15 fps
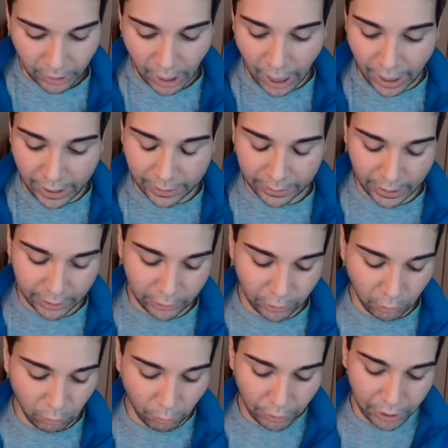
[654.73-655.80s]
I think they're
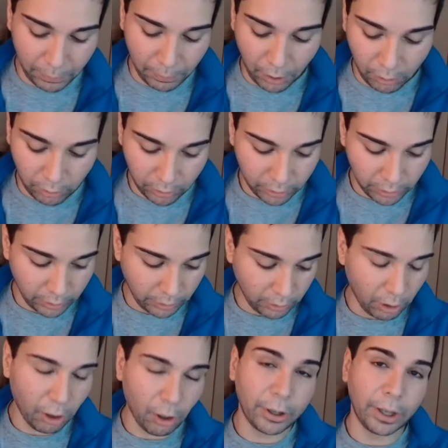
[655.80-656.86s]
worried about
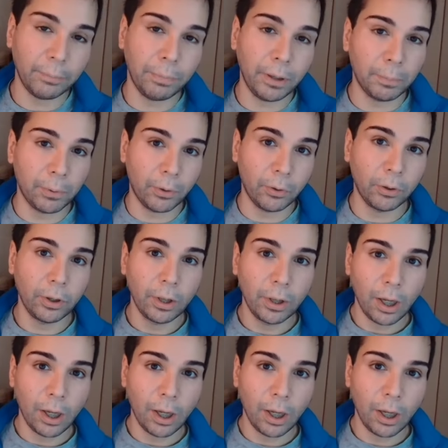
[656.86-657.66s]
hurting people.